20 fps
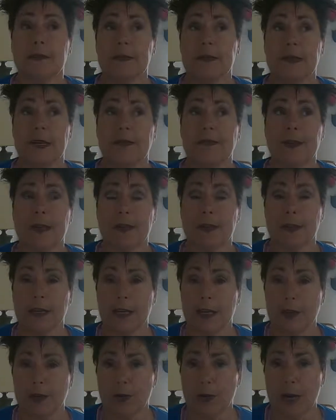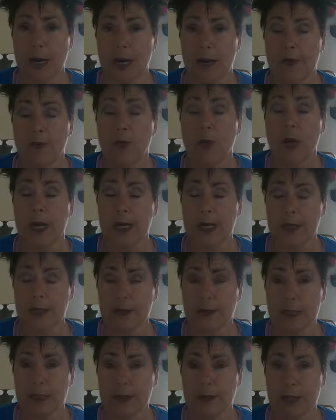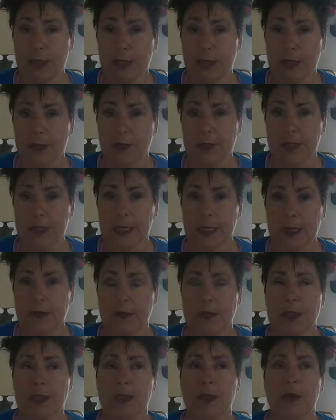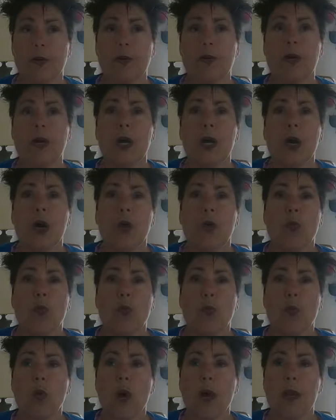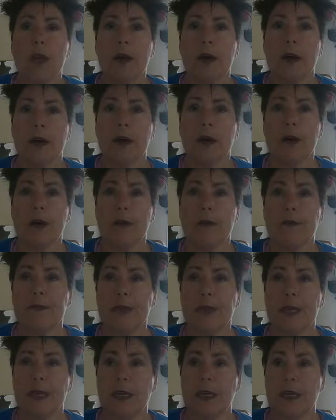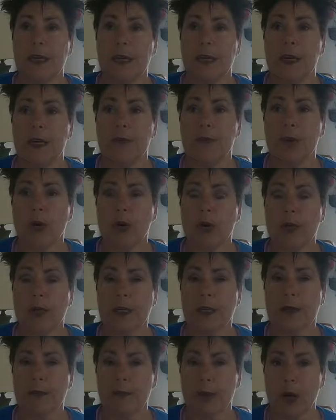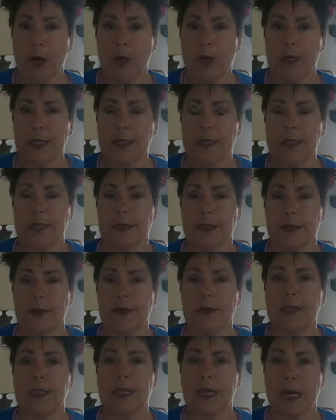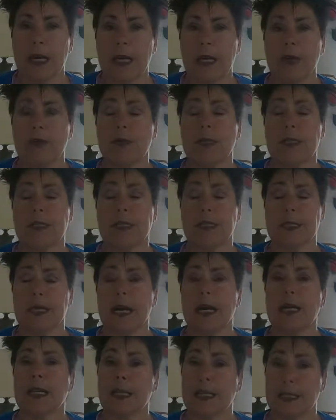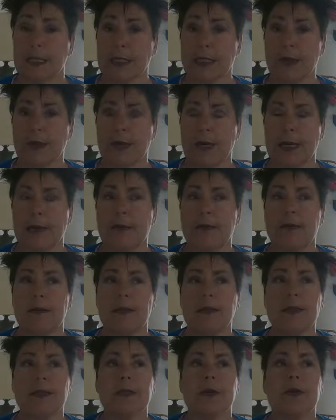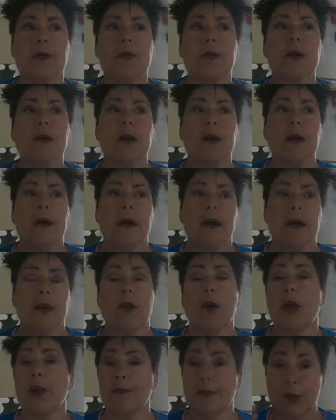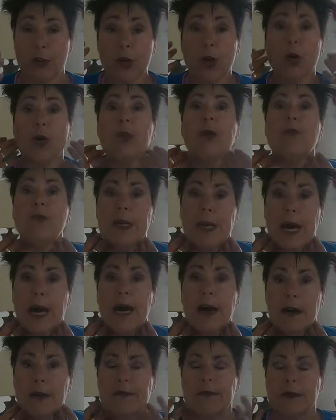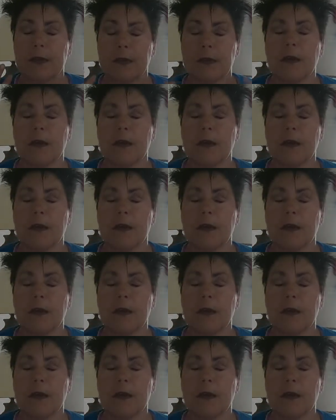definitely you'll have way too much pressure going down. So one of the important components is understanding what's exactly is going on. So a lot of you know that we have